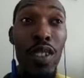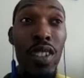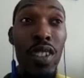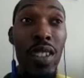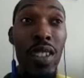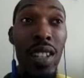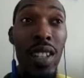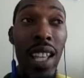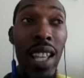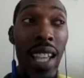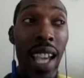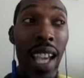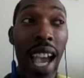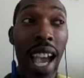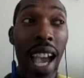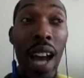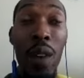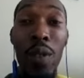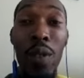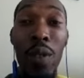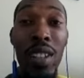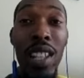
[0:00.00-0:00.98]
like
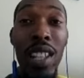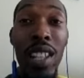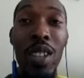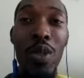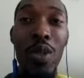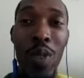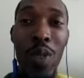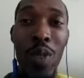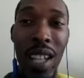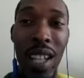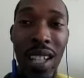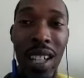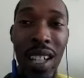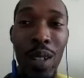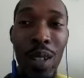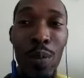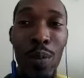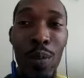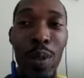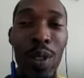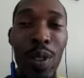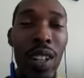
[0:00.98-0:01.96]
hour that you wake up,
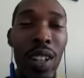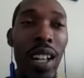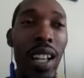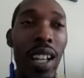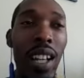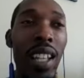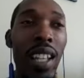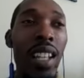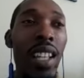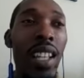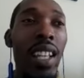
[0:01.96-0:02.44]
right?